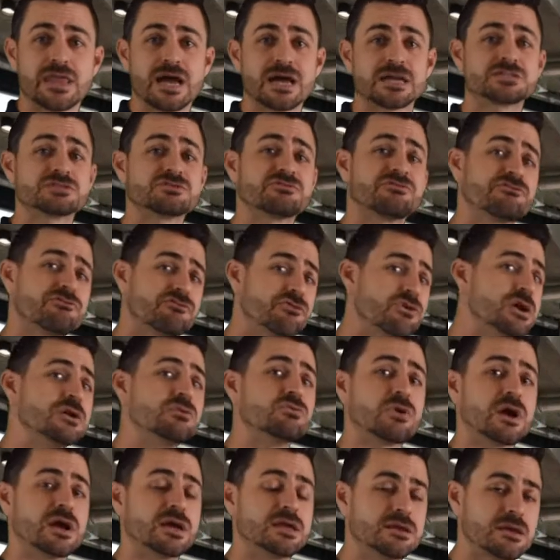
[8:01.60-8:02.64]
and that's free
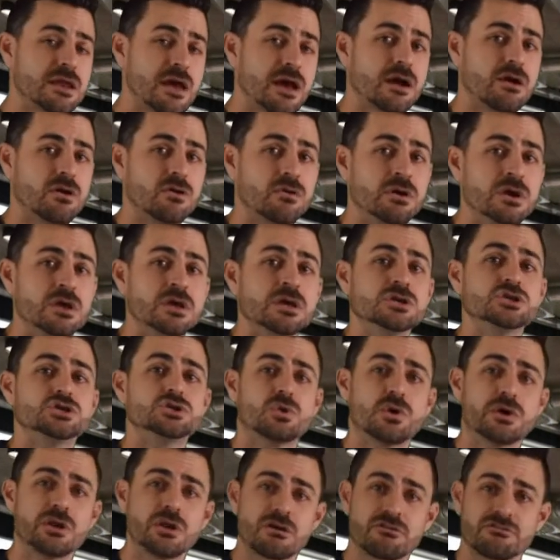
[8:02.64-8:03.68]
right now.
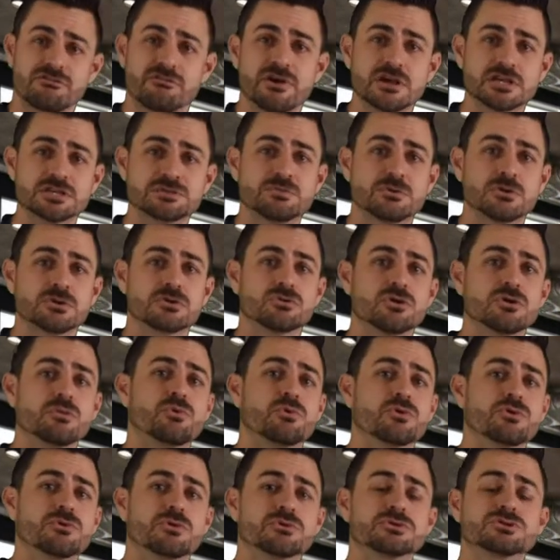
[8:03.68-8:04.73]
Join our Facebook group
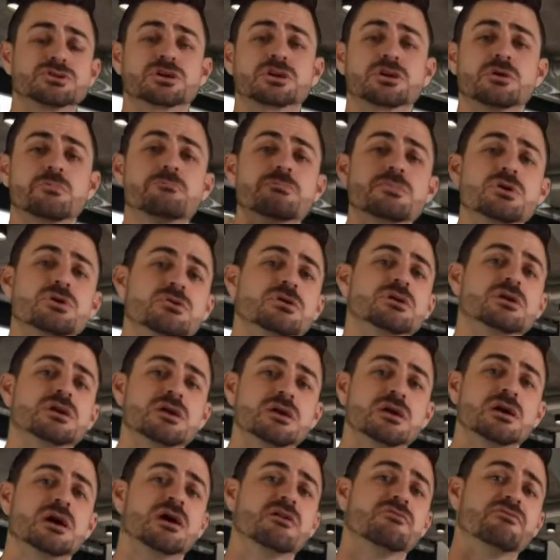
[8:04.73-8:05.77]
where there's a
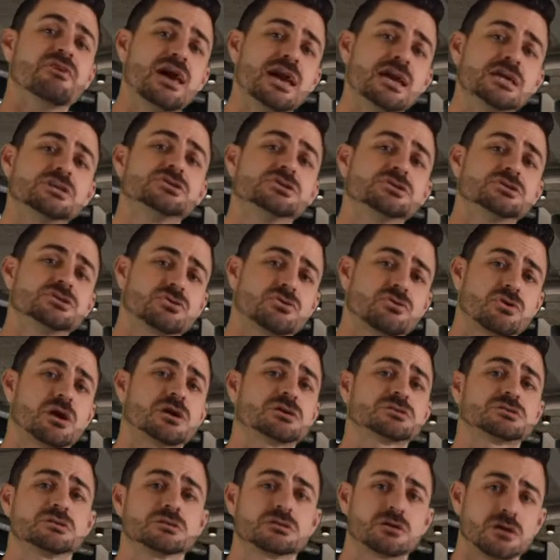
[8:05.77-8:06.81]
community of agents
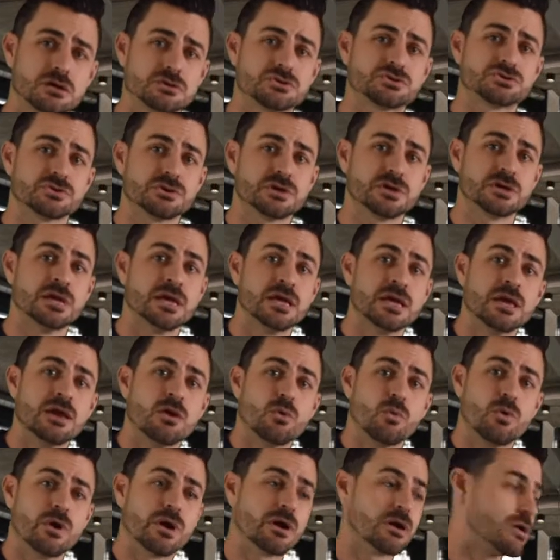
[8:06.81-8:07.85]
across the country
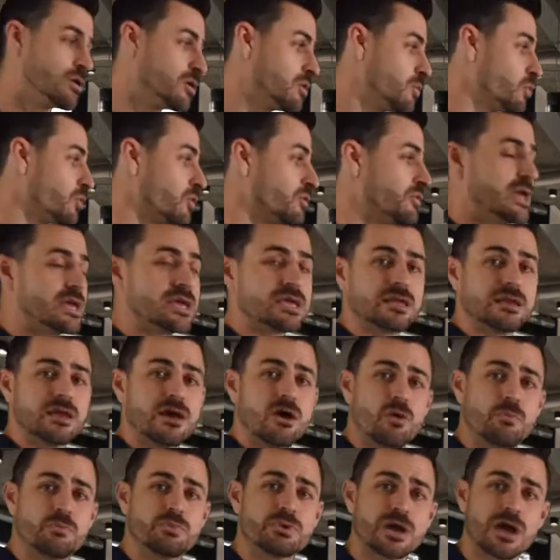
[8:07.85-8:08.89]
where they can
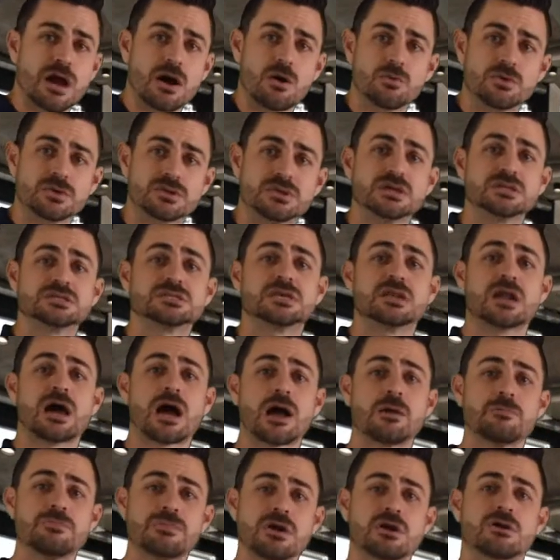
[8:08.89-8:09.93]
help you out with this, and
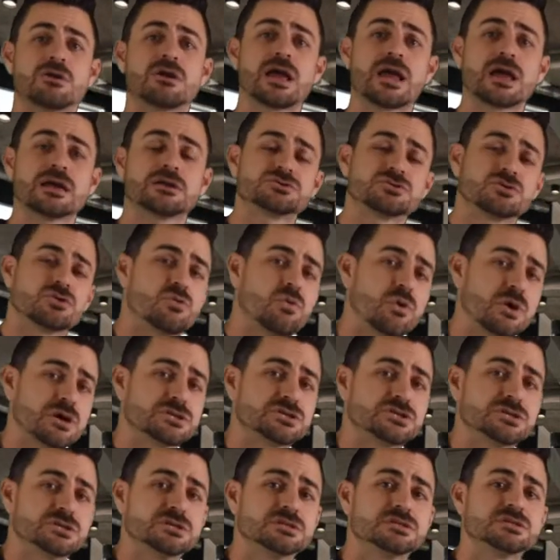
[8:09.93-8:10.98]
I'm there to answer
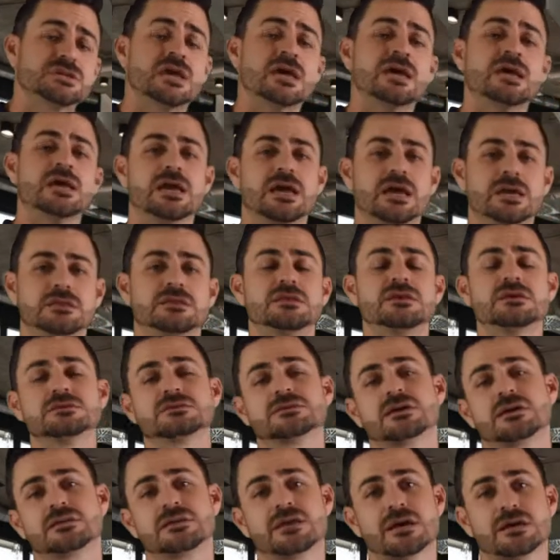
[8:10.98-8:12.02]
questions and things
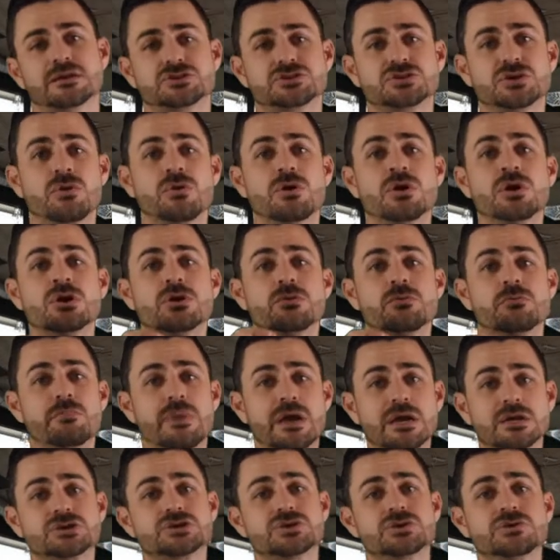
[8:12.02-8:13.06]
like that. So
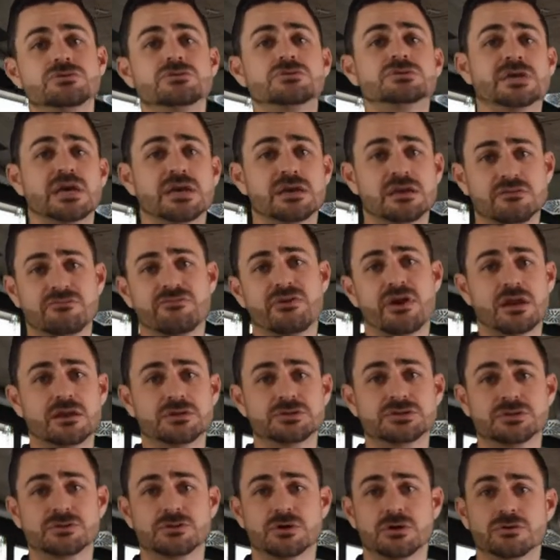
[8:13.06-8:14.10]
make sure you take
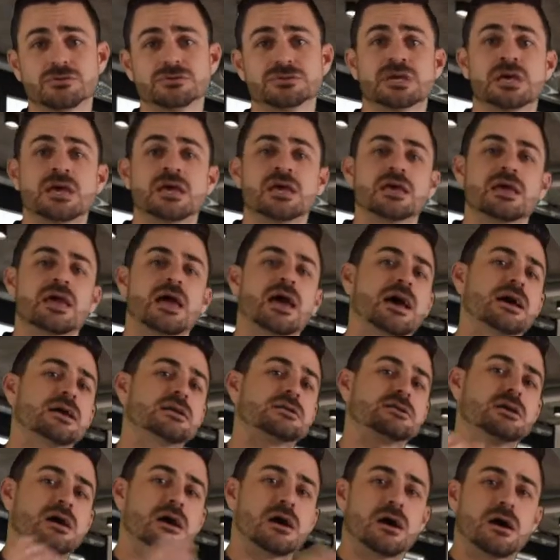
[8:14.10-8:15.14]
advantage of those
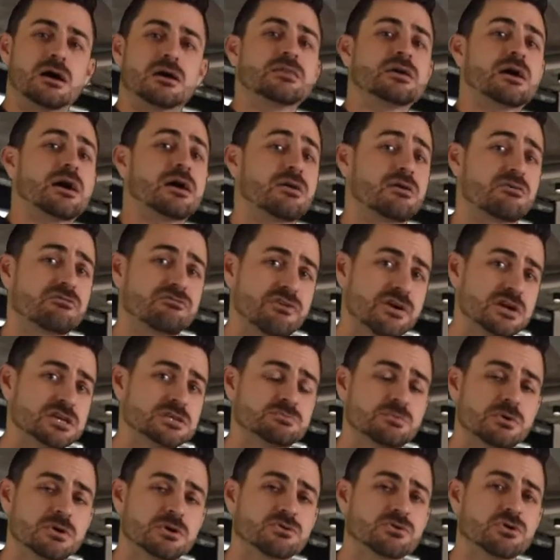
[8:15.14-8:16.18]
at our
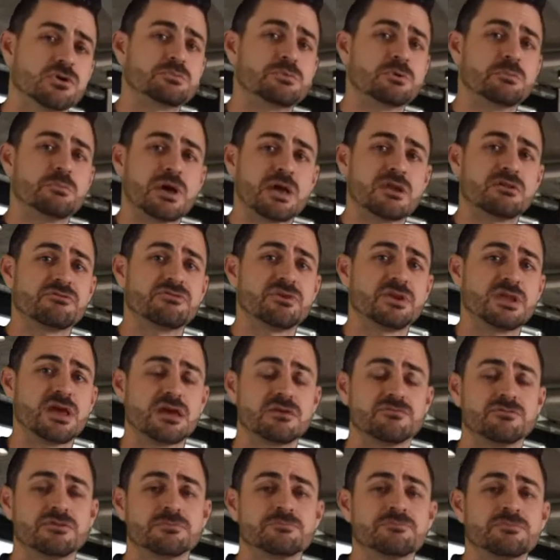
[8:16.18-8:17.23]
Facebook group, The Benefit
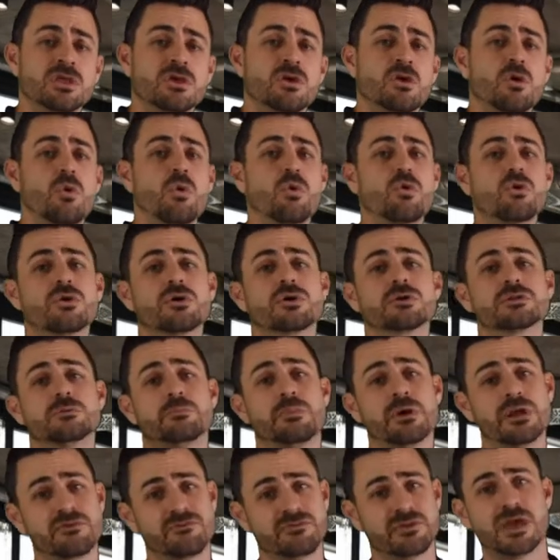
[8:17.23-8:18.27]
Haven, or
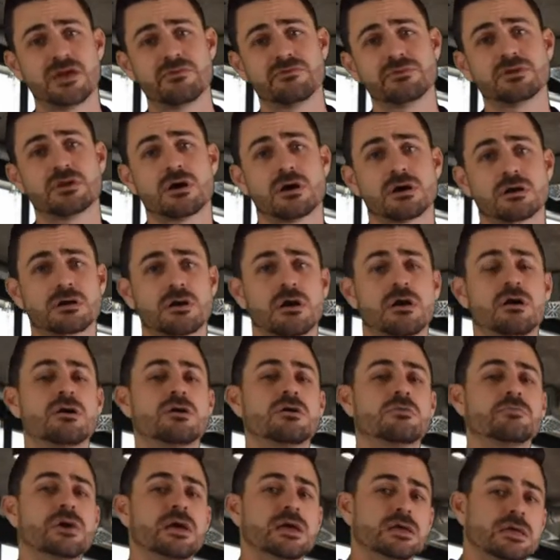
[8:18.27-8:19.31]

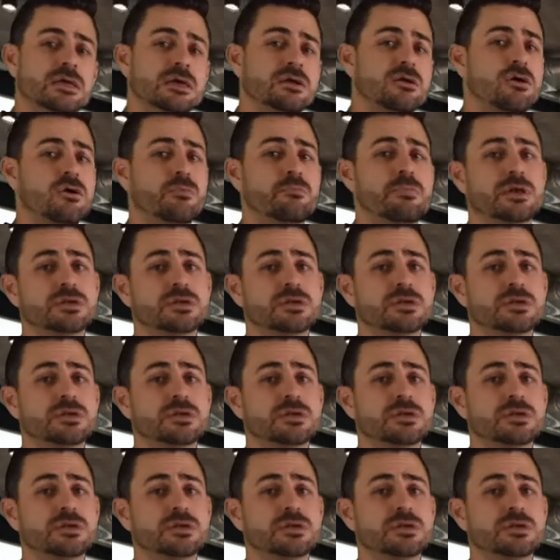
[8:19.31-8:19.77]
thebenefithaven.com, and get to